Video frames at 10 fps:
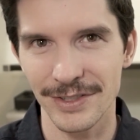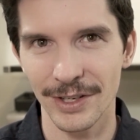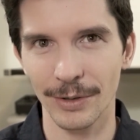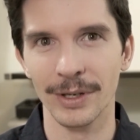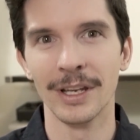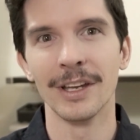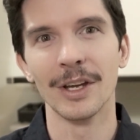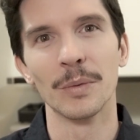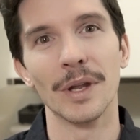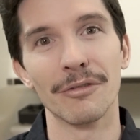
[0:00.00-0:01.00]
So
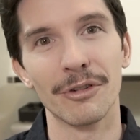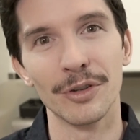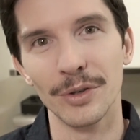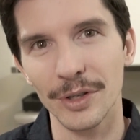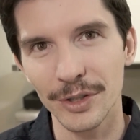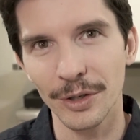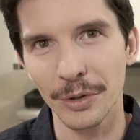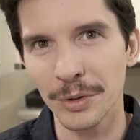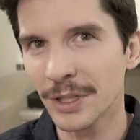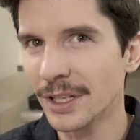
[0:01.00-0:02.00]
without further
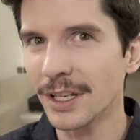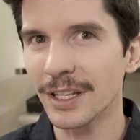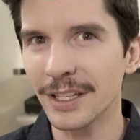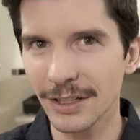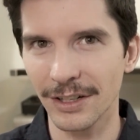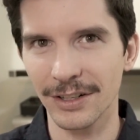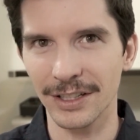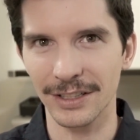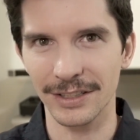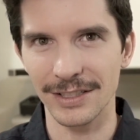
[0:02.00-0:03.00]
ado, here
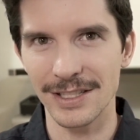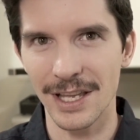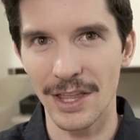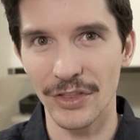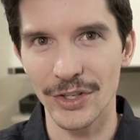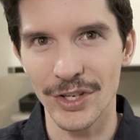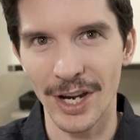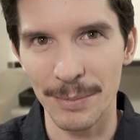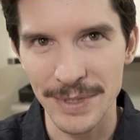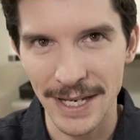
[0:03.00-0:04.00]
is the
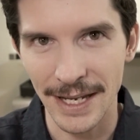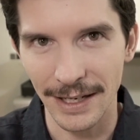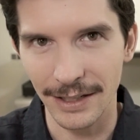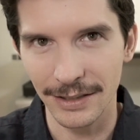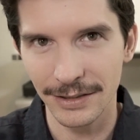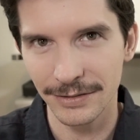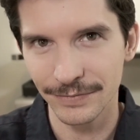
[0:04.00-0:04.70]
top 10.